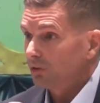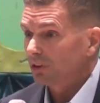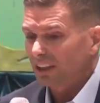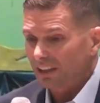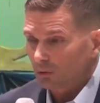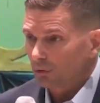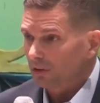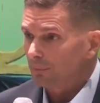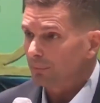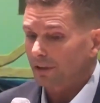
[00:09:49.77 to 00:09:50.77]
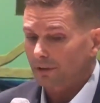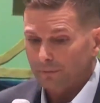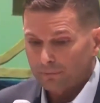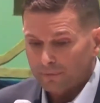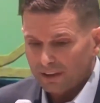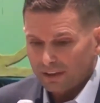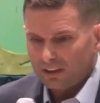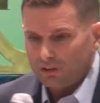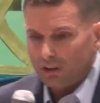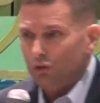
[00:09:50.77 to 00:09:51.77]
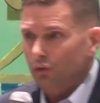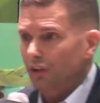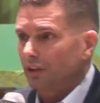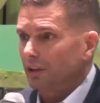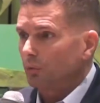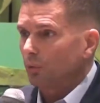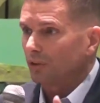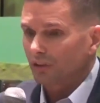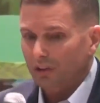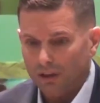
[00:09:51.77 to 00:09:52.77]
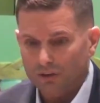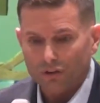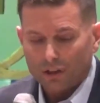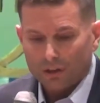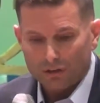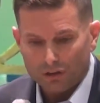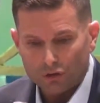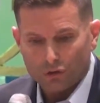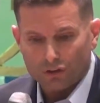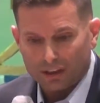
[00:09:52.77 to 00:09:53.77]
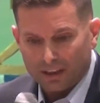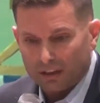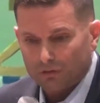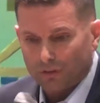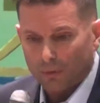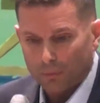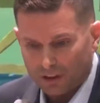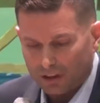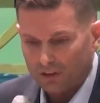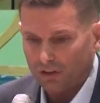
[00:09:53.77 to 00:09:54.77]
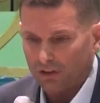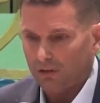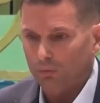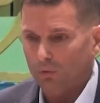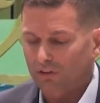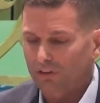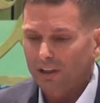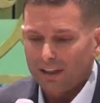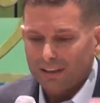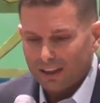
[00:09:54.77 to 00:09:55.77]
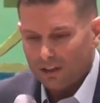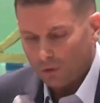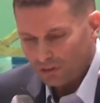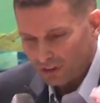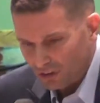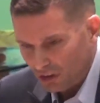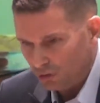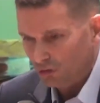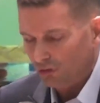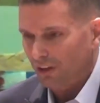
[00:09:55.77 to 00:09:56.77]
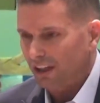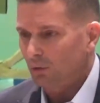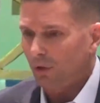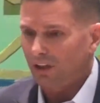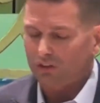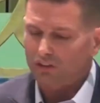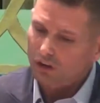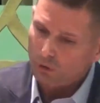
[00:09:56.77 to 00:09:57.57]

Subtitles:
You'll connect with them better. The teachers get the awards. The teachers that get involved with the kids get the awards. It goes into teachers' evaluations.